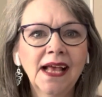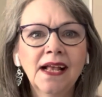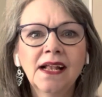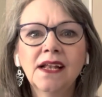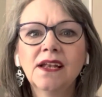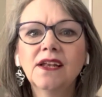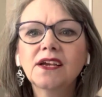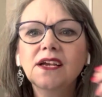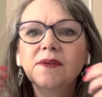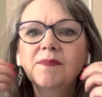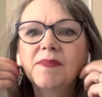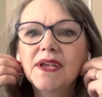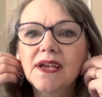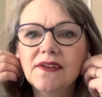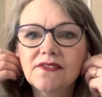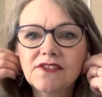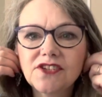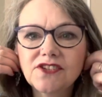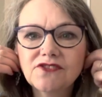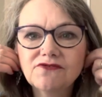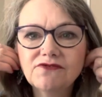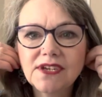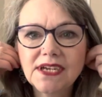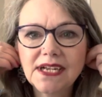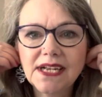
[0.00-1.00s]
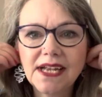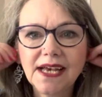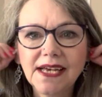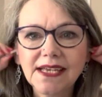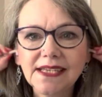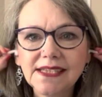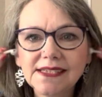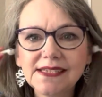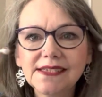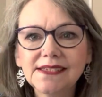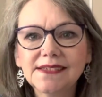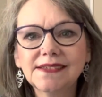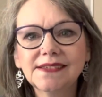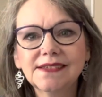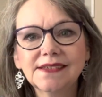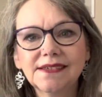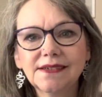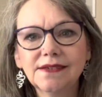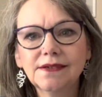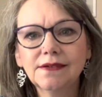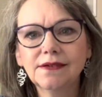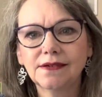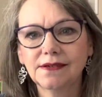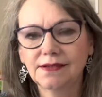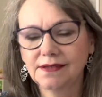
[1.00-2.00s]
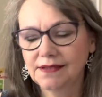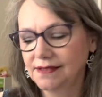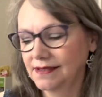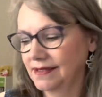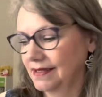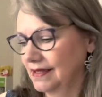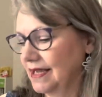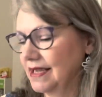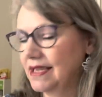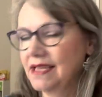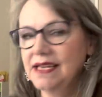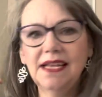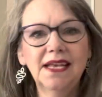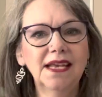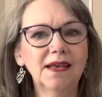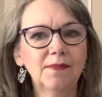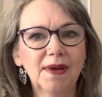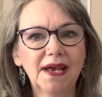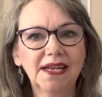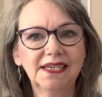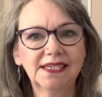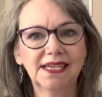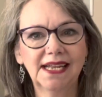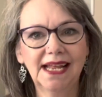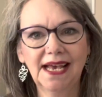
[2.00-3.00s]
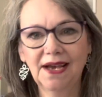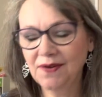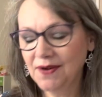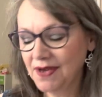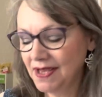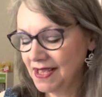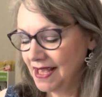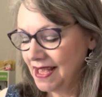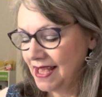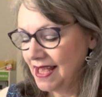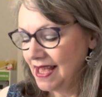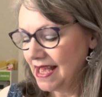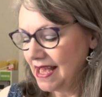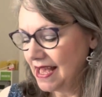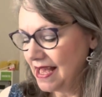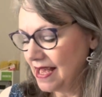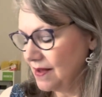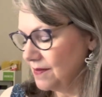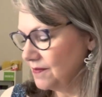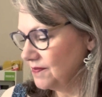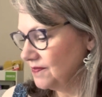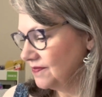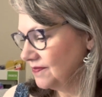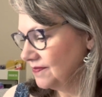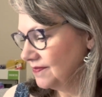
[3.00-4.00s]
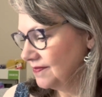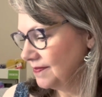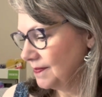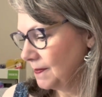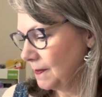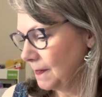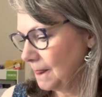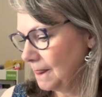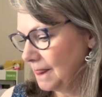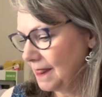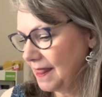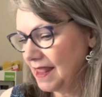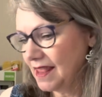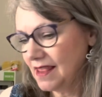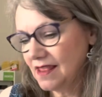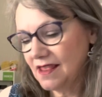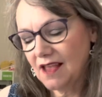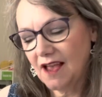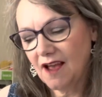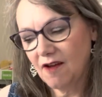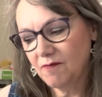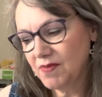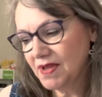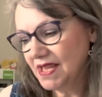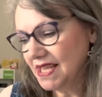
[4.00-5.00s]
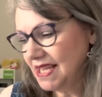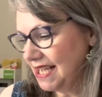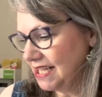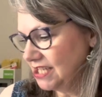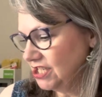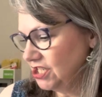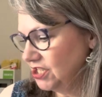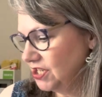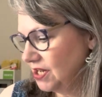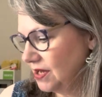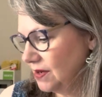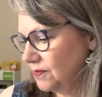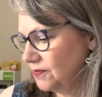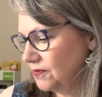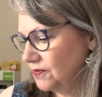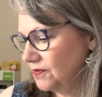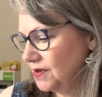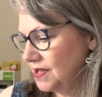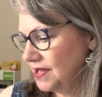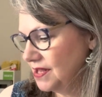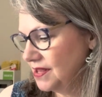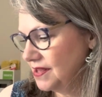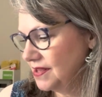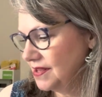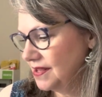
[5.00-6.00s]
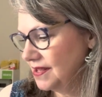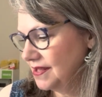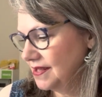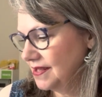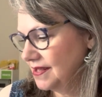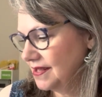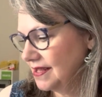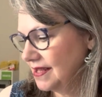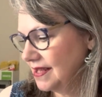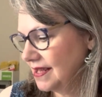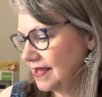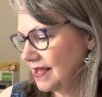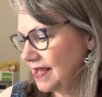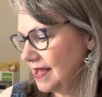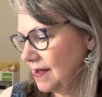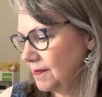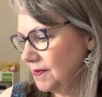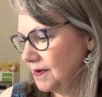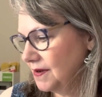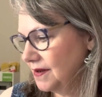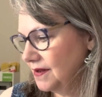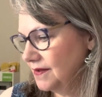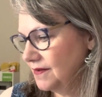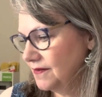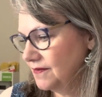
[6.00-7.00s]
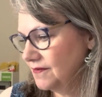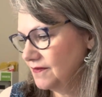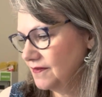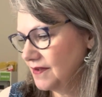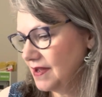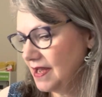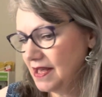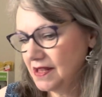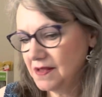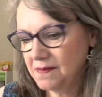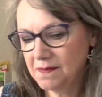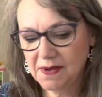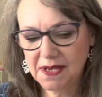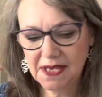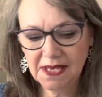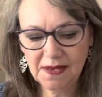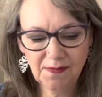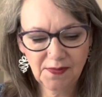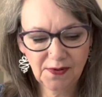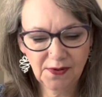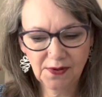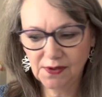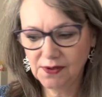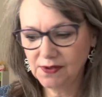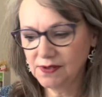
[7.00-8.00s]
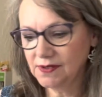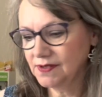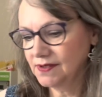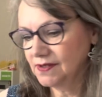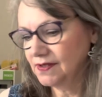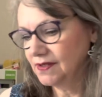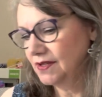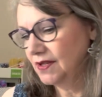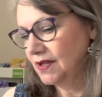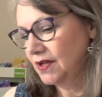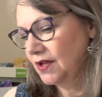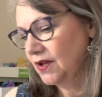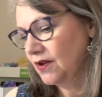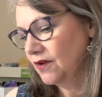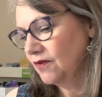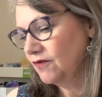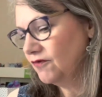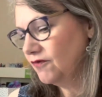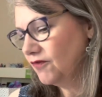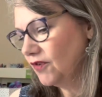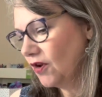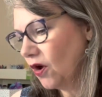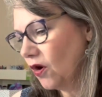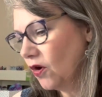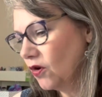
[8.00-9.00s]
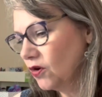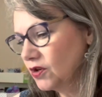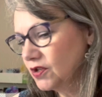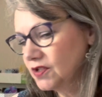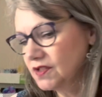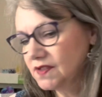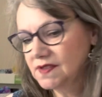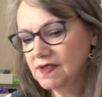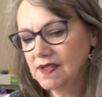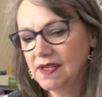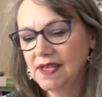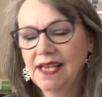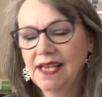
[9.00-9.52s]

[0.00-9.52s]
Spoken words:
Look at me, I've just realised, oh, I can hear better now. I've been catching up with a couple of other people's vlogs.